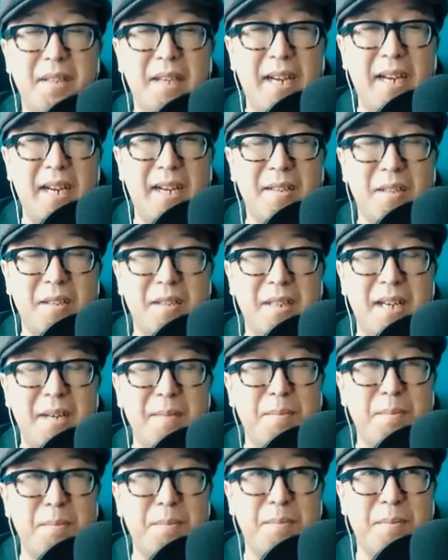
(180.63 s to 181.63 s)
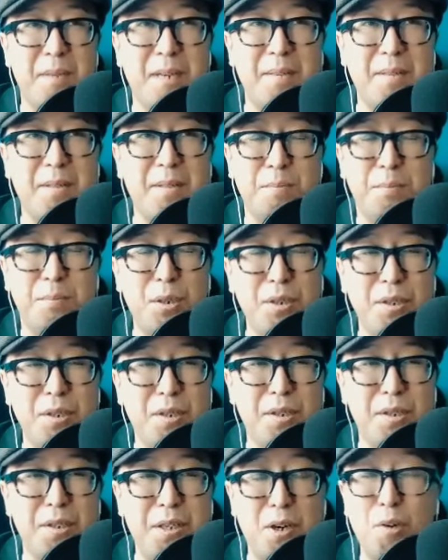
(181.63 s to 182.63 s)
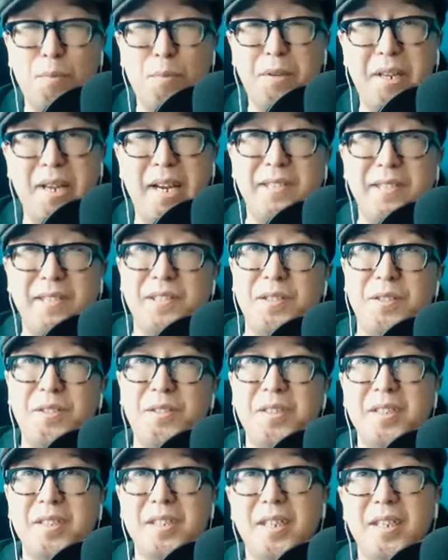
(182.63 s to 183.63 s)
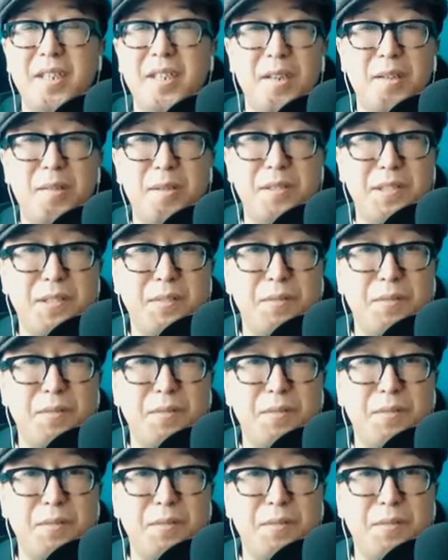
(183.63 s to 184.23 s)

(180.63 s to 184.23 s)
book called I Hope You Die Soon, which is